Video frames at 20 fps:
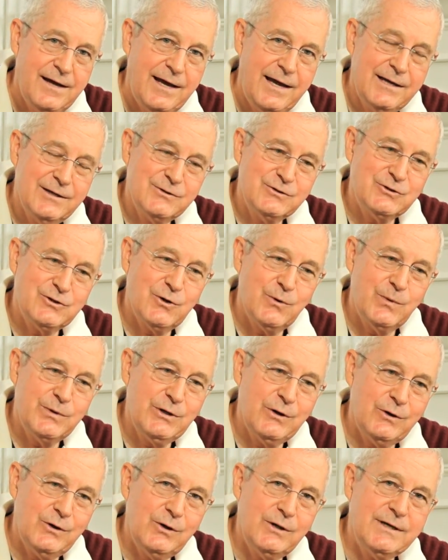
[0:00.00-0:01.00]
And so
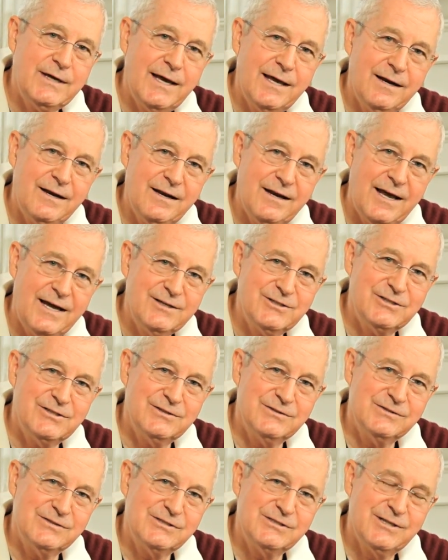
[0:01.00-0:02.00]
when you look at
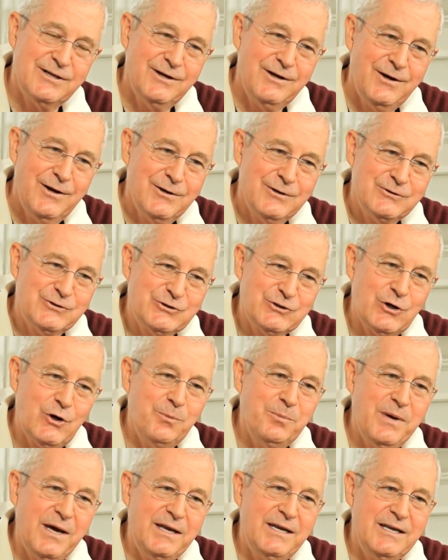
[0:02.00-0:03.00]
elections,
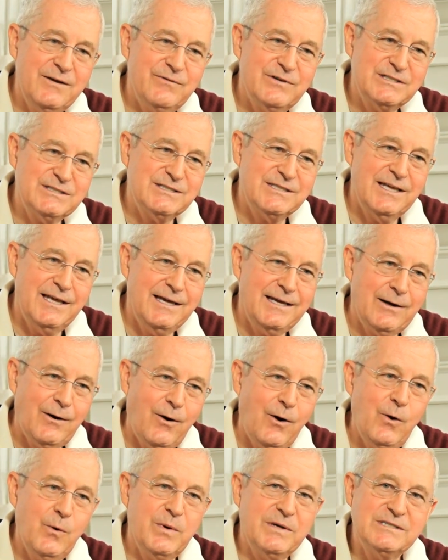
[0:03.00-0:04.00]
so many of us think,
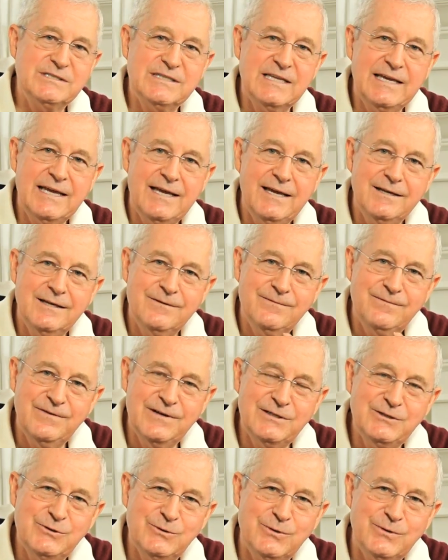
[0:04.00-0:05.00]
oh, it's the
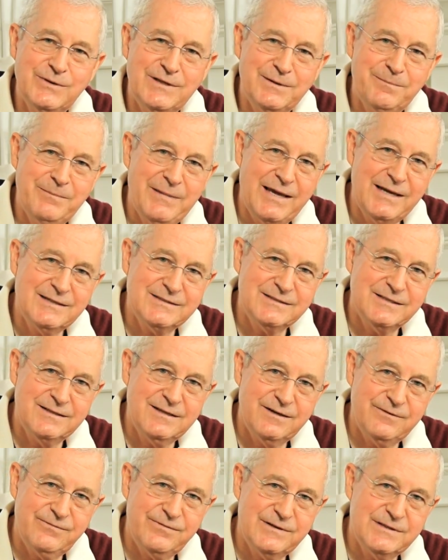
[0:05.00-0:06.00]
individual that makes the
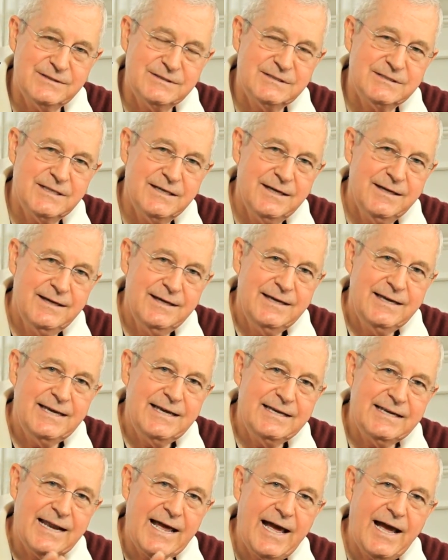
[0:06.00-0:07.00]
difference.
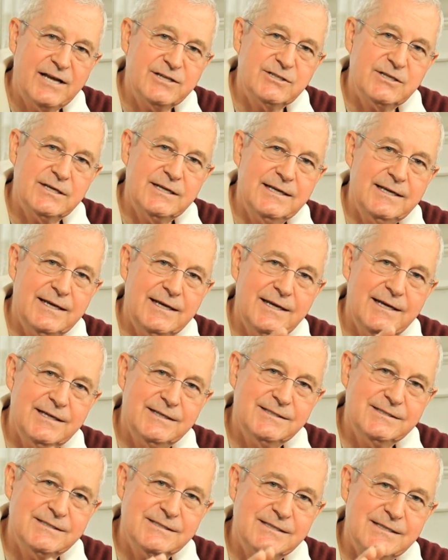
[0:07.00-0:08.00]
It actually
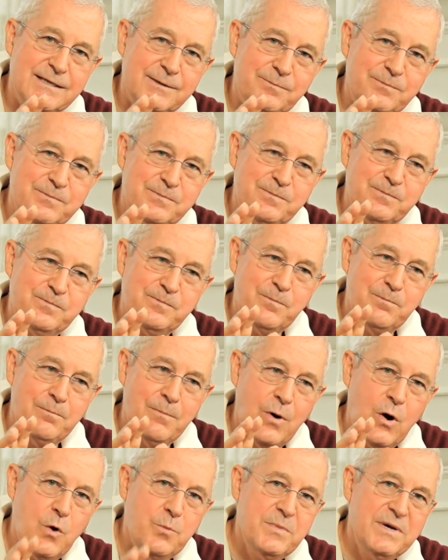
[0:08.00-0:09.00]
is the
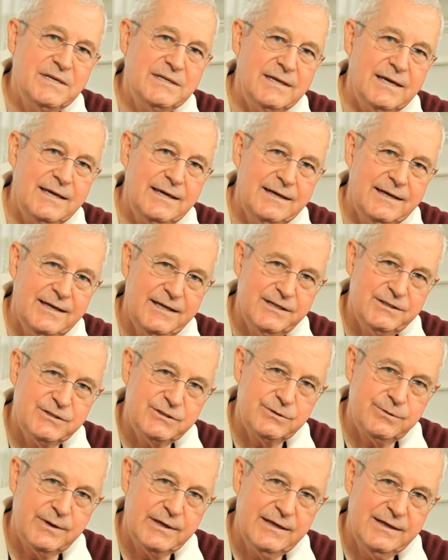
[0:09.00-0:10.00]
moment in
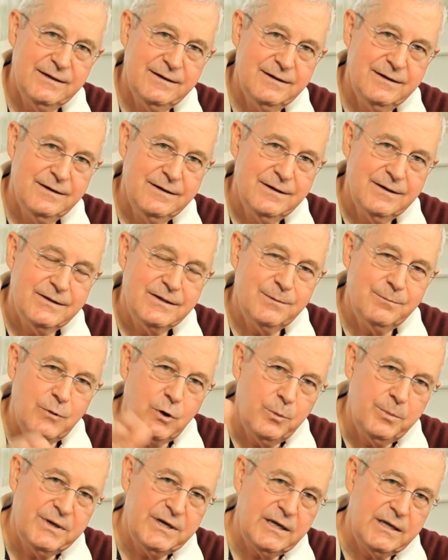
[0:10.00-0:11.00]
history the
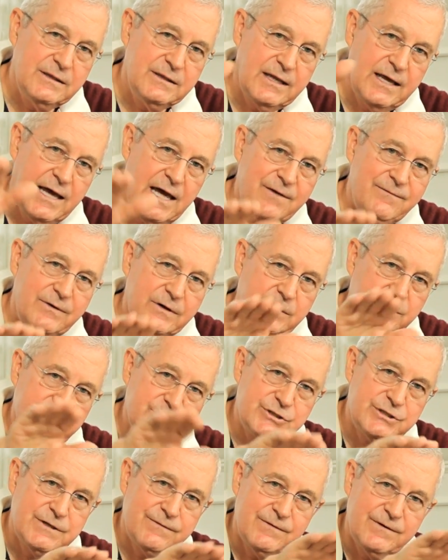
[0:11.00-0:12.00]
moment in the
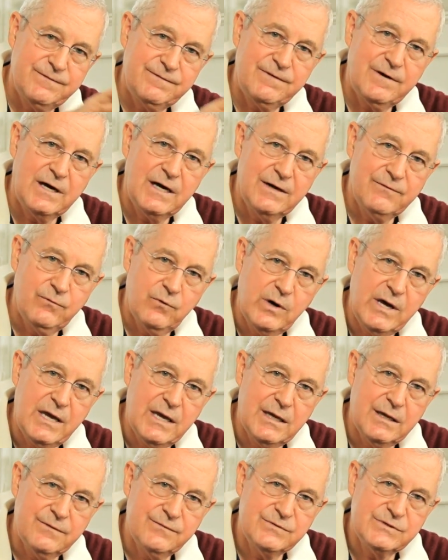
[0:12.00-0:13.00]
evolution of the 5
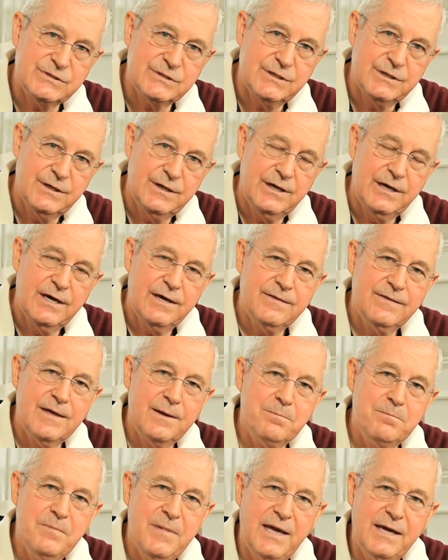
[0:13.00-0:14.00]
waves
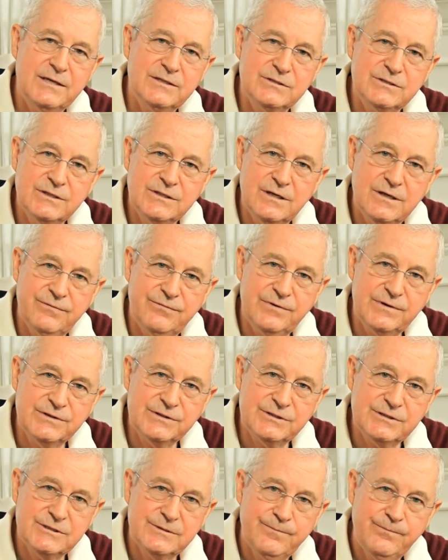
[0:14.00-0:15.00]
that makes the
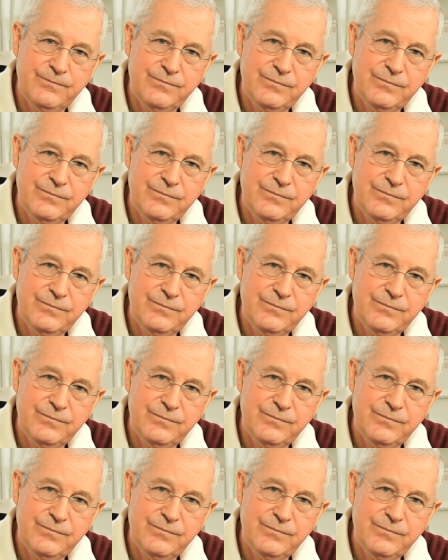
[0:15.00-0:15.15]
difference.